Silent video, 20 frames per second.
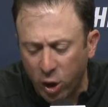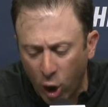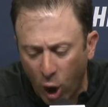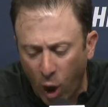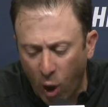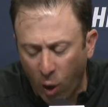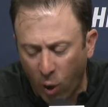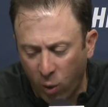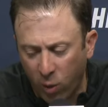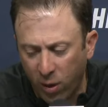
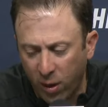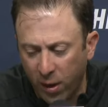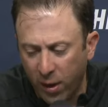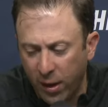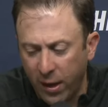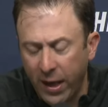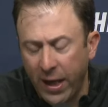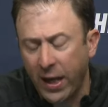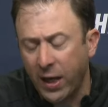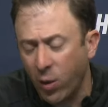know
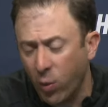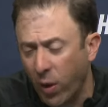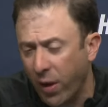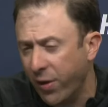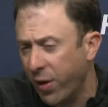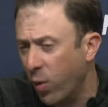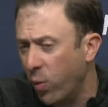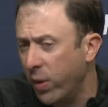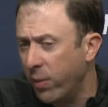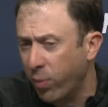
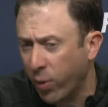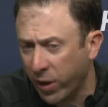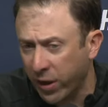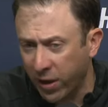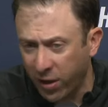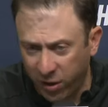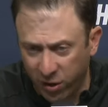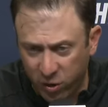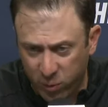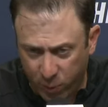anyone that we bring
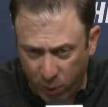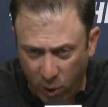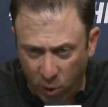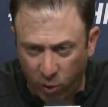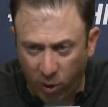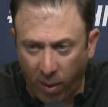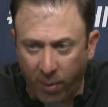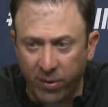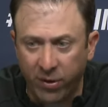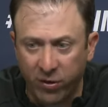into this
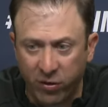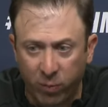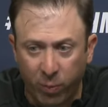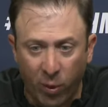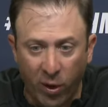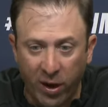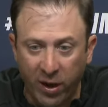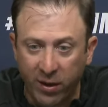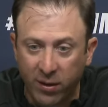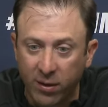program in the
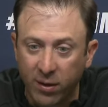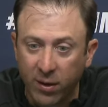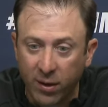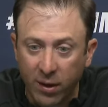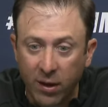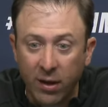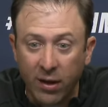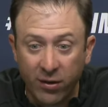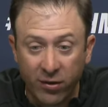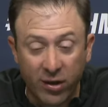spring
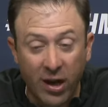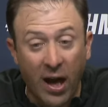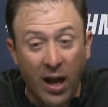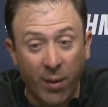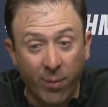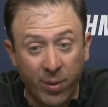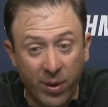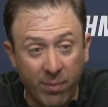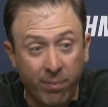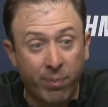has got
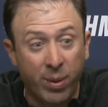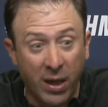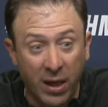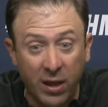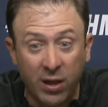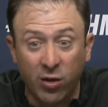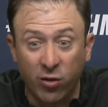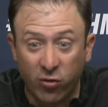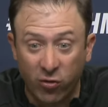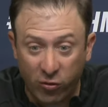to be
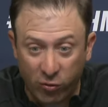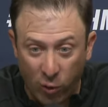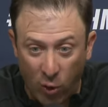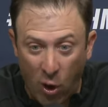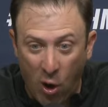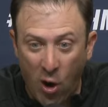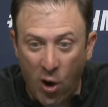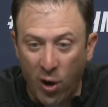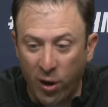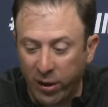big and
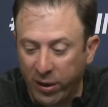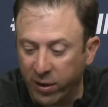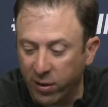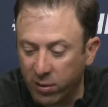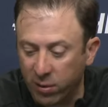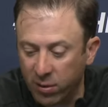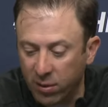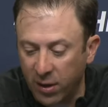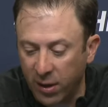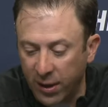
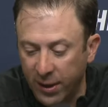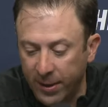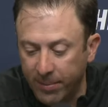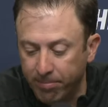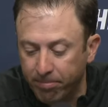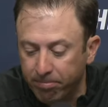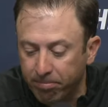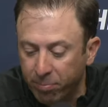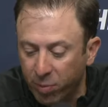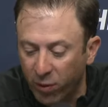strong
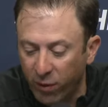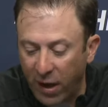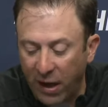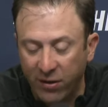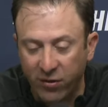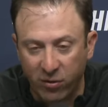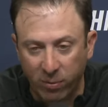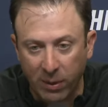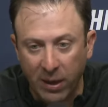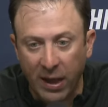and
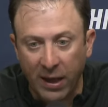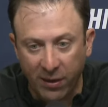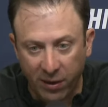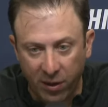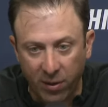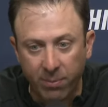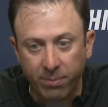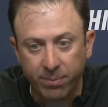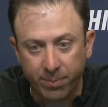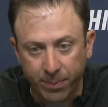provide some
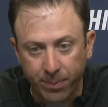length.